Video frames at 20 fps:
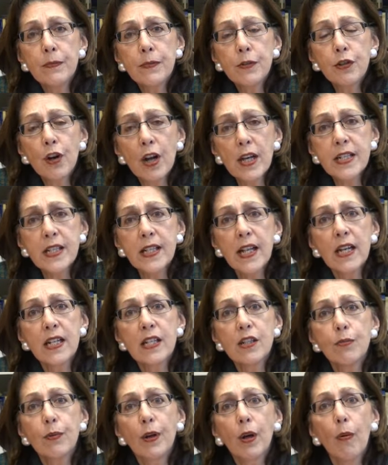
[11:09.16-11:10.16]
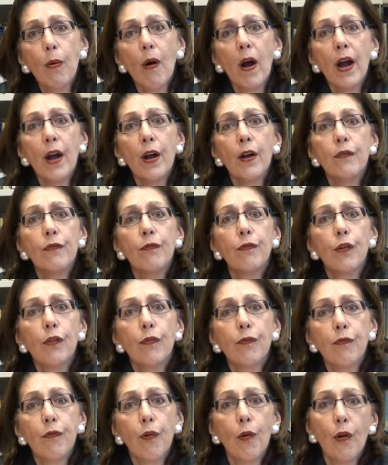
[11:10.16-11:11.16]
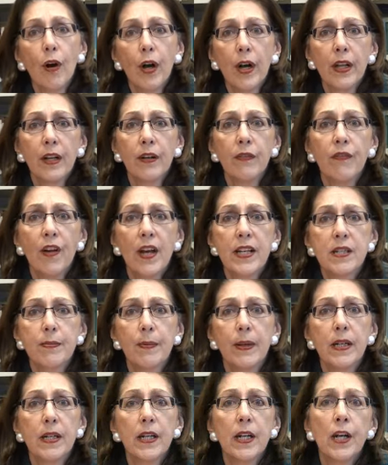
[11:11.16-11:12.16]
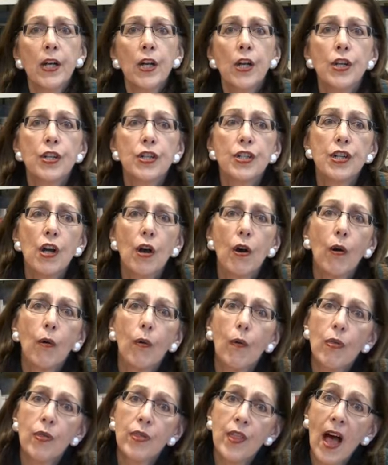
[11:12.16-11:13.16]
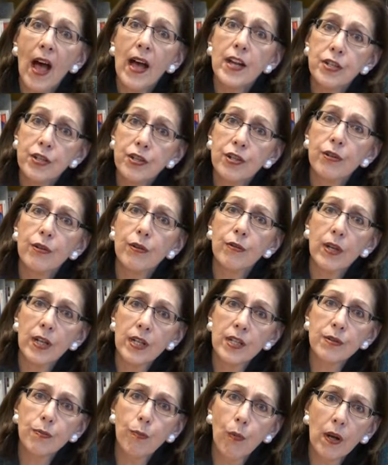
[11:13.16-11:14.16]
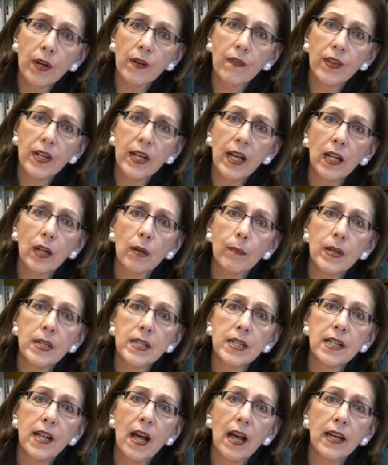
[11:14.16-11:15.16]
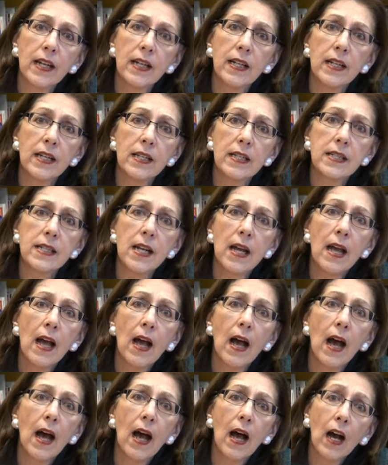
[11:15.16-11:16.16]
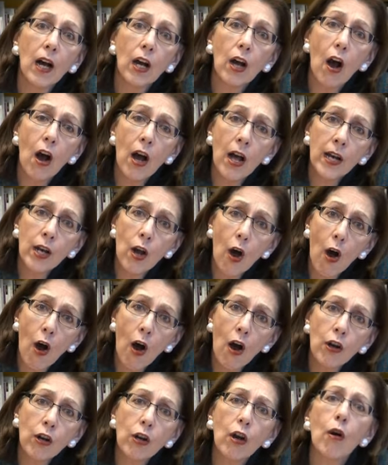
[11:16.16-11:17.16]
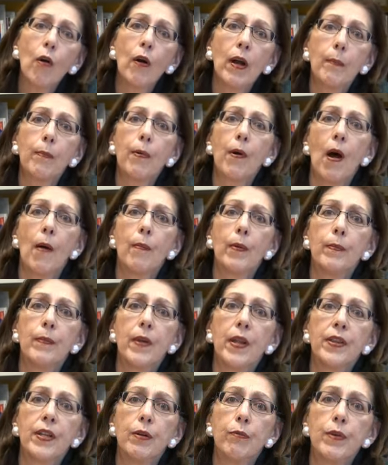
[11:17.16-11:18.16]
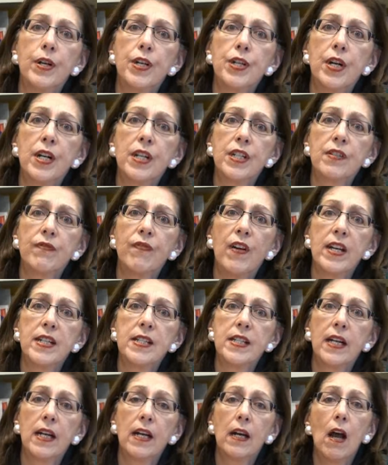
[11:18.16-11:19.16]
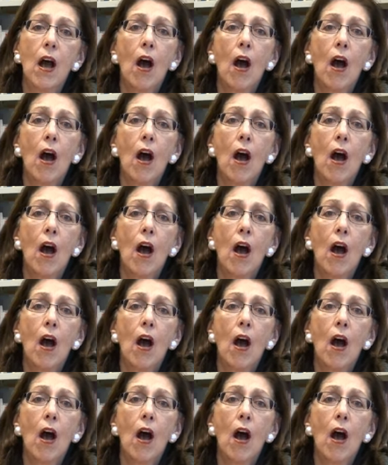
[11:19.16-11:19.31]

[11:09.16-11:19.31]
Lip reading: trust that is required for foreign investment. So that too is one of the elements that is an ongoing problem that the region is facing.